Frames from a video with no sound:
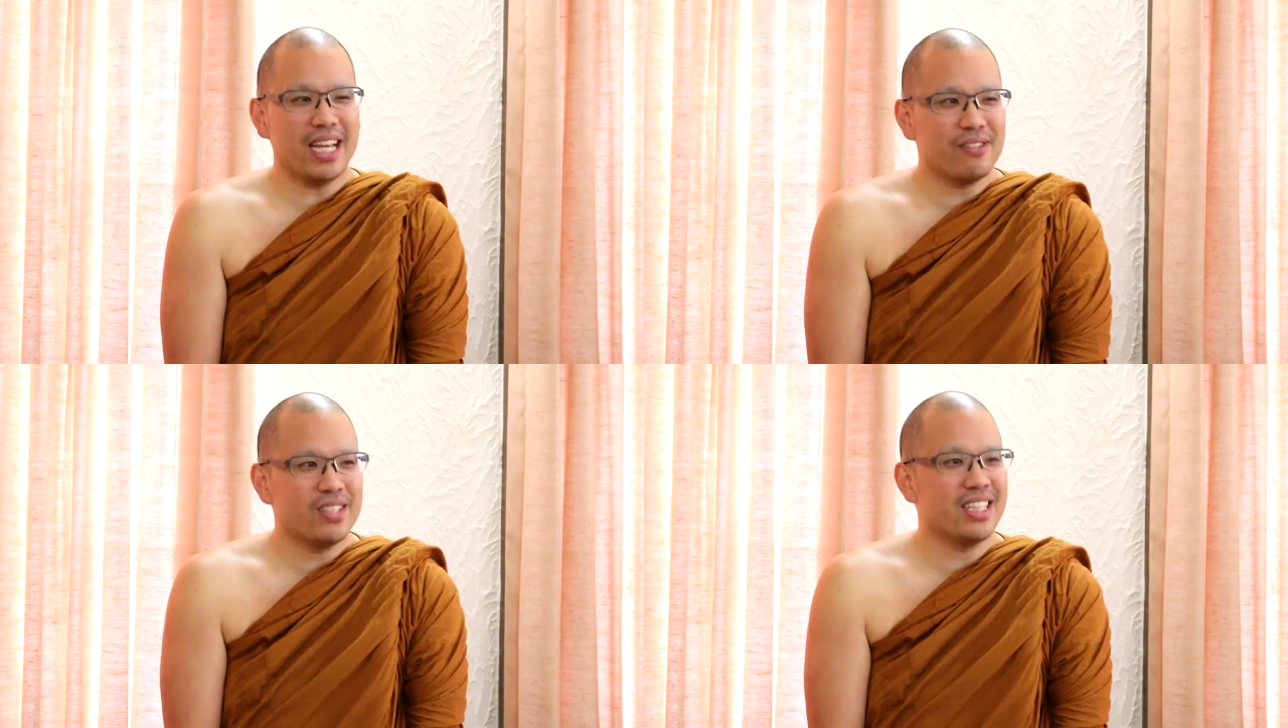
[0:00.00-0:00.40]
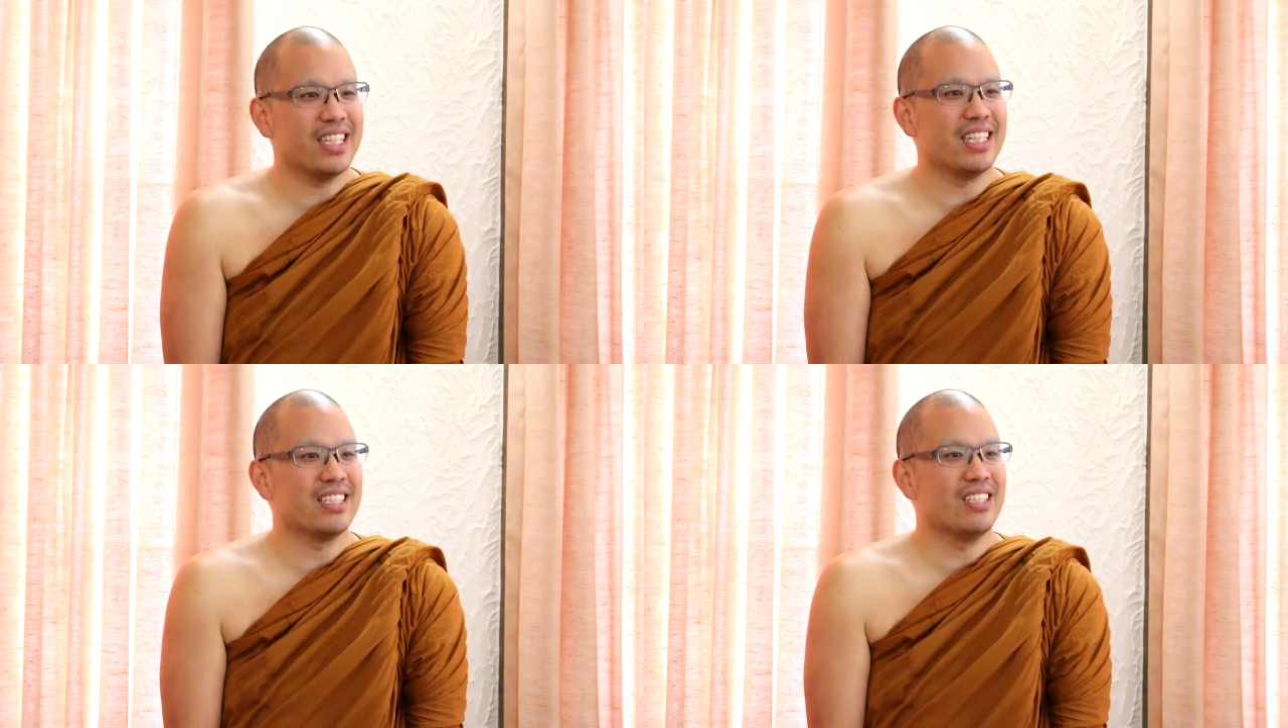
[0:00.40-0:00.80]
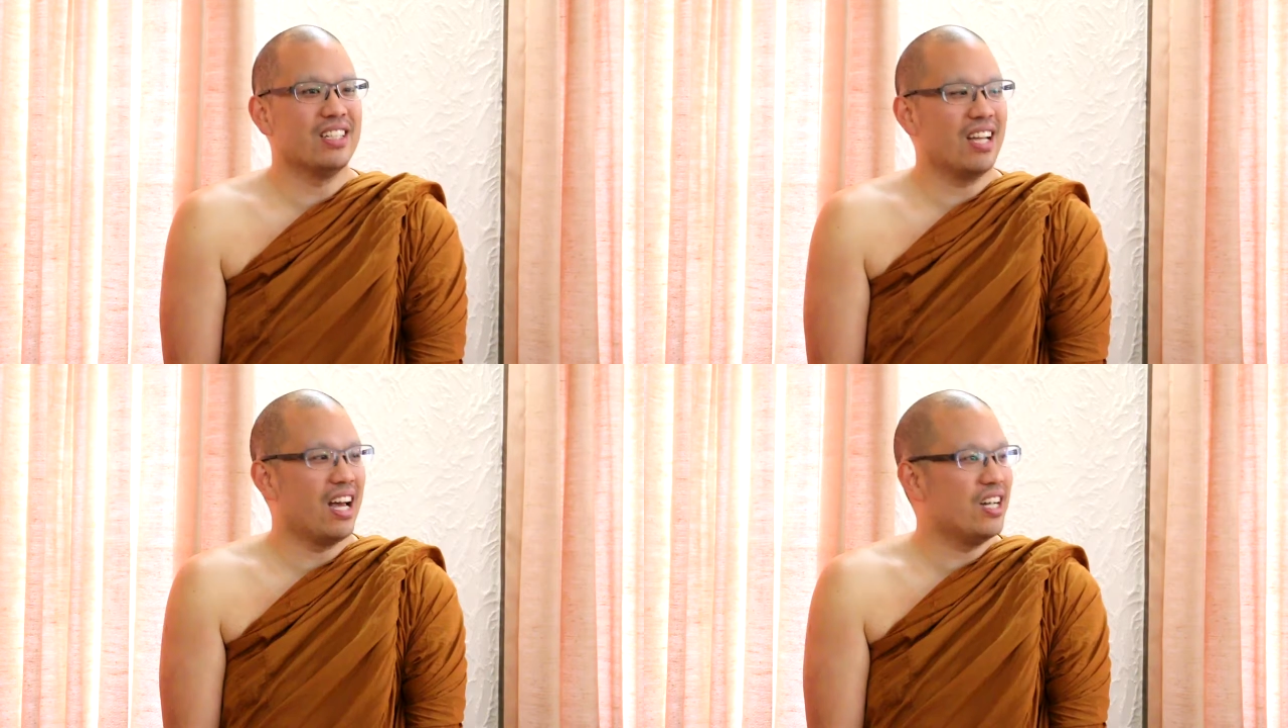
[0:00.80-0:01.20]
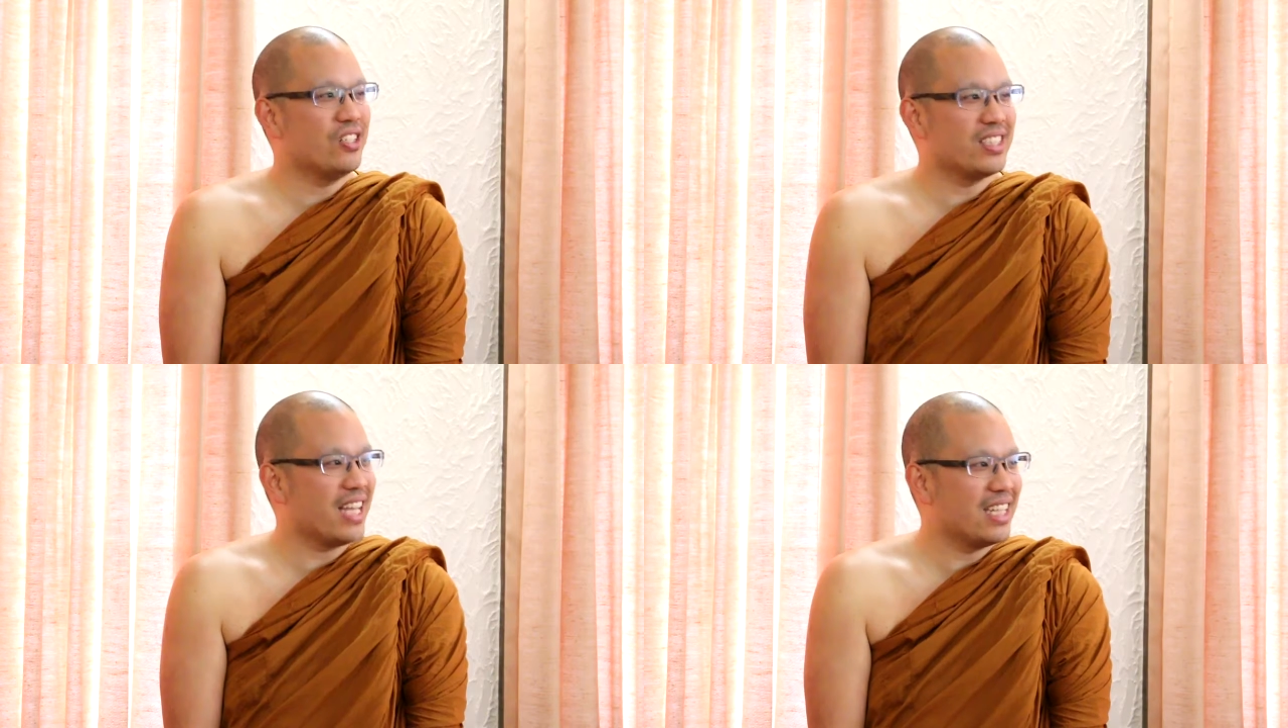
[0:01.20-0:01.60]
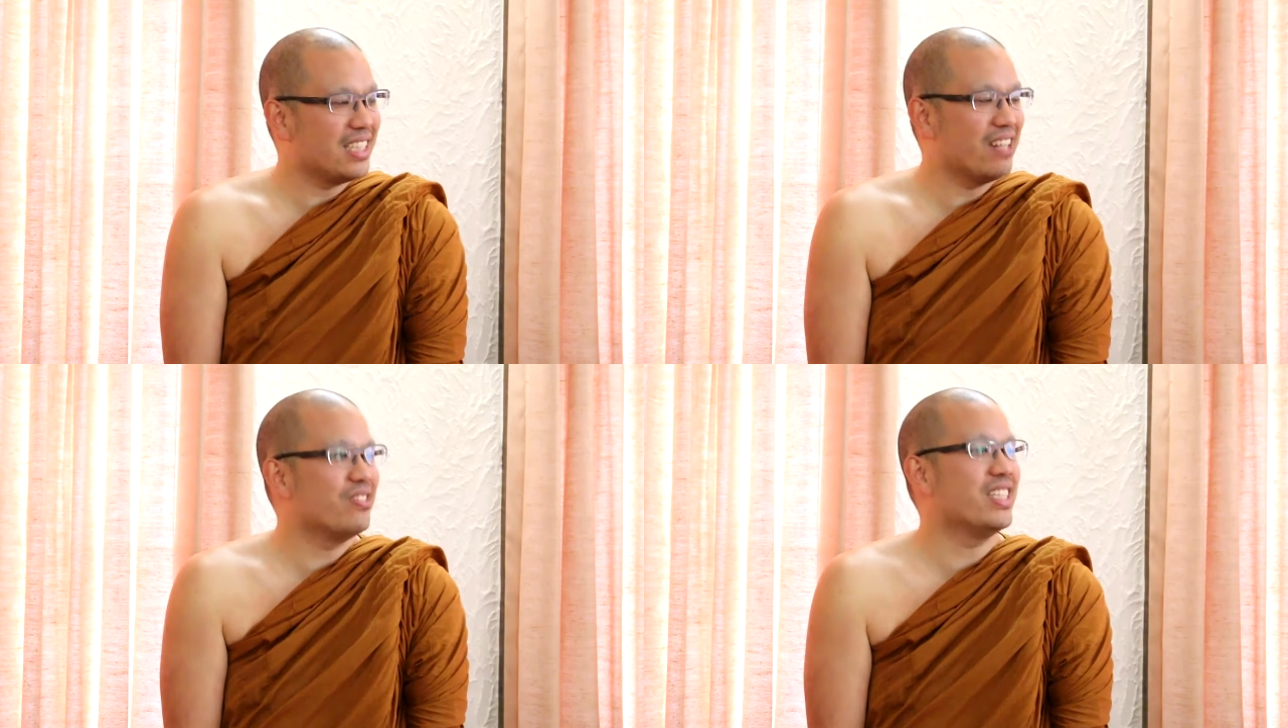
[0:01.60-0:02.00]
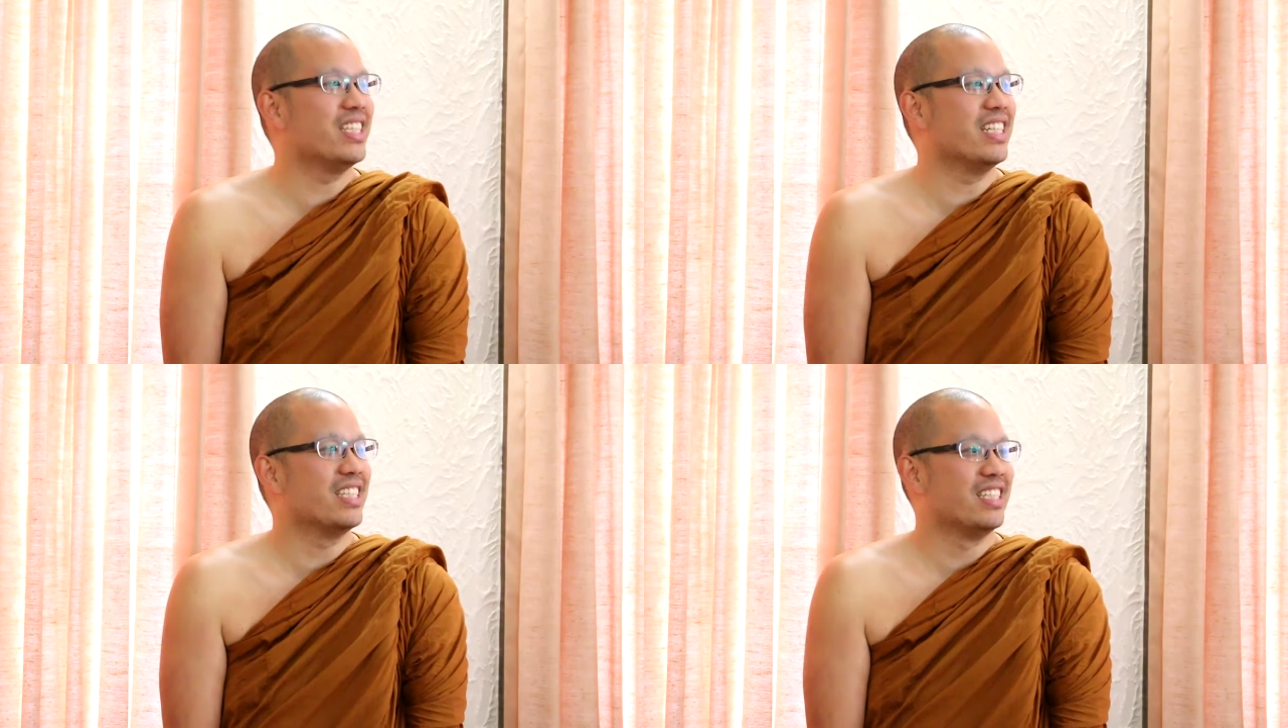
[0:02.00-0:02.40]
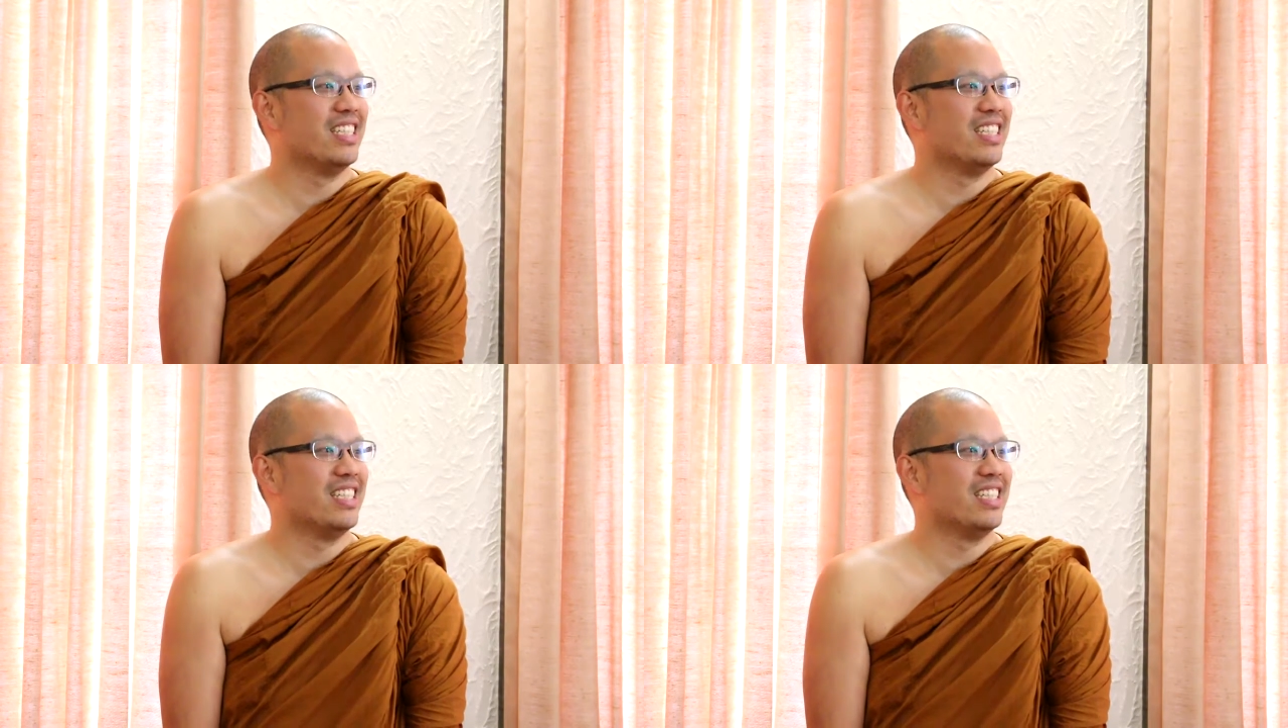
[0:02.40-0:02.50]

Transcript: everything, understands everything,